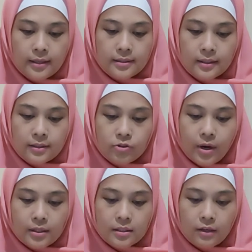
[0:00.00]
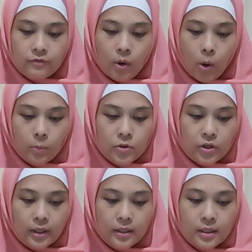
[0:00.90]
is an attractive
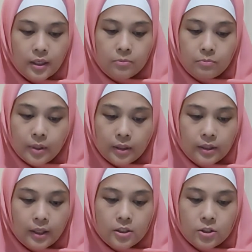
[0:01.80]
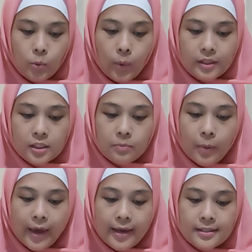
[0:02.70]
option in buildings where
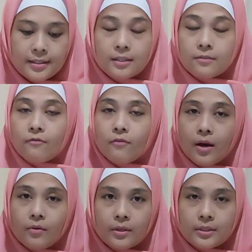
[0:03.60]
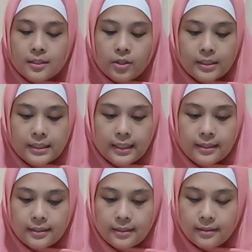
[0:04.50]
space is very restricted.